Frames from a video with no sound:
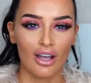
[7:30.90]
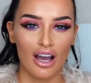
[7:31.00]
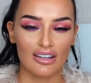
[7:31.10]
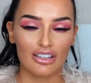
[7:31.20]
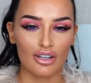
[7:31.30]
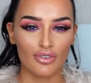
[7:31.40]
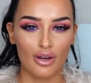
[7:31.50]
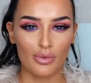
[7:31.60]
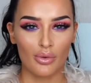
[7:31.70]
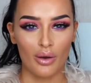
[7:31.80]
I didn't go for
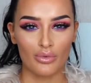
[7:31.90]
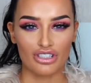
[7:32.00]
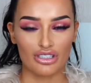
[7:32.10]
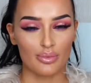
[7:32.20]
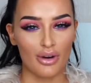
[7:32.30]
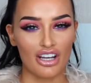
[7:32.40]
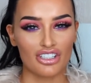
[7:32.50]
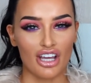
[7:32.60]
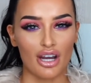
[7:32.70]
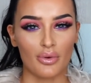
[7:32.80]
number 1, which is the brightest
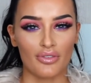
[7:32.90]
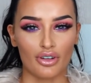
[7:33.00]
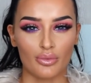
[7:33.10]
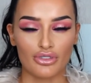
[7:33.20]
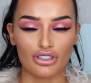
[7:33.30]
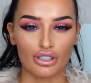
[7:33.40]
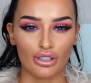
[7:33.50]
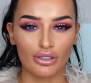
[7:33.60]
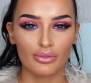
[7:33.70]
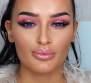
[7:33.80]
shade. I went for number
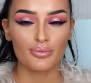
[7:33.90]
2.